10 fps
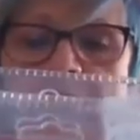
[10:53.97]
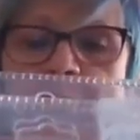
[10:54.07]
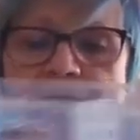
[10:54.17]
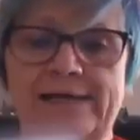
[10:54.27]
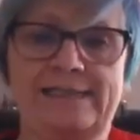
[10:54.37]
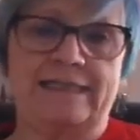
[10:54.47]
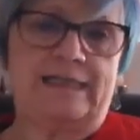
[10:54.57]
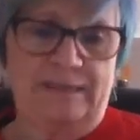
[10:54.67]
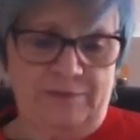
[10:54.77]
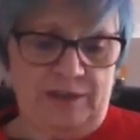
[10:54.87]

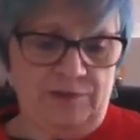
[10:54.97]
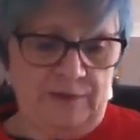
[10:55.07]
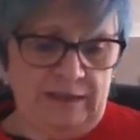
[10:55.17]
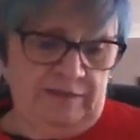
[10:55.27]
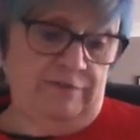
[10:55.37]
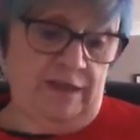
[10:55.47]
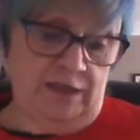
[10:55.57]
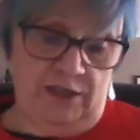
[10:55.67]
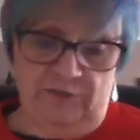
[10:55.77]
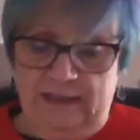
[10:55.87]
Pegasus, which is one of
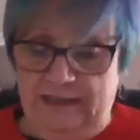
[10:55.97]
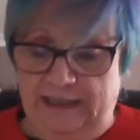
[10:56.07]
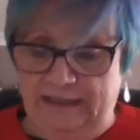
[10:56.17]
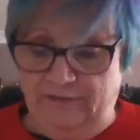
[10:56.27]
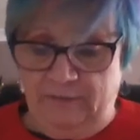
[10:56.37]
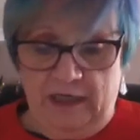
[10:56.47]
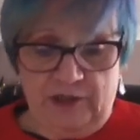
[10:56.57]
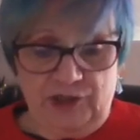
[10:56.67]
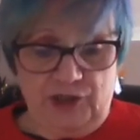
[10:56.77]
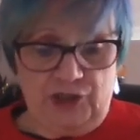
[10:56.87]
the new designs from
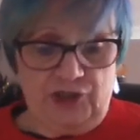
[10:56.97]
last year